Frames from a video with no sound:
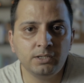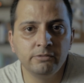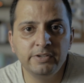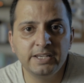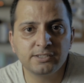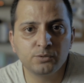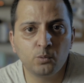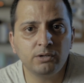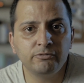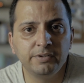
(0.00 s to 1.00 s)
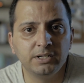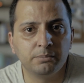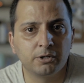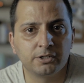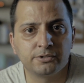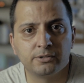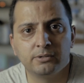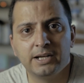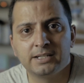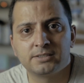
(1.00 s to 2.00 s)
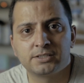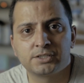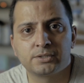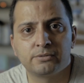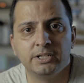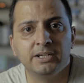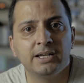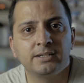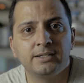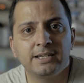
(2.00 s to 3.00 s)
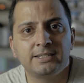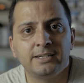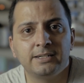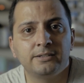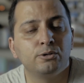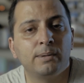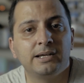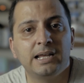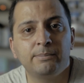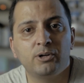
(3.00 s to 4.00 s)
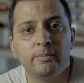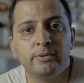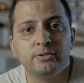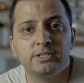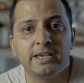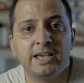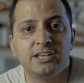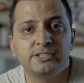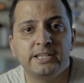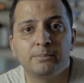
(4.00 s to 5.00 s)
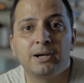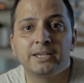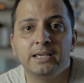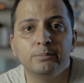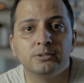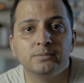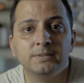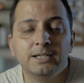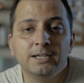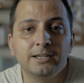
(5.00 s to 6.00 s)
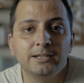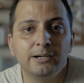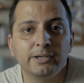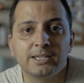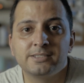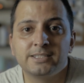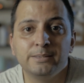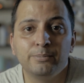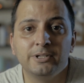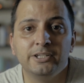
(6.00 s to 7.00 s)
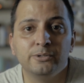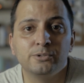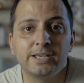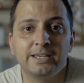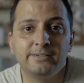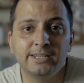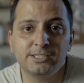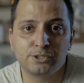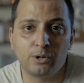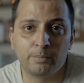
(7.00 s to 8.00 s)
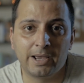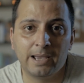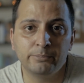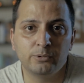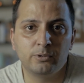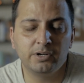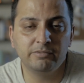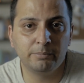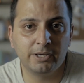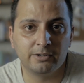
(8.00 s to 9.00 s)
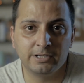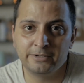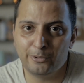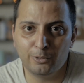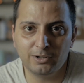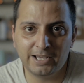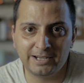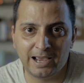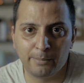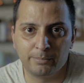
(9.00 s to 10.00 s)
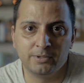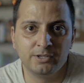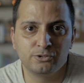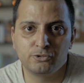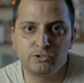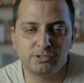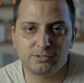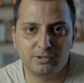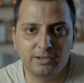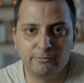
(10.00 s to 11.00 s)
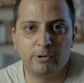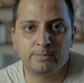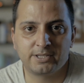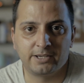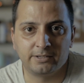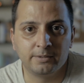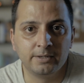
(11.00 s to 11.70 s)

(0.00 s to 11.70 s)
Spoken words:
VS1 field monitor as the screen and connected it to my laptop using a HDMI cable. Now I can simply use a desktop app, or even better, an online app, so just a website.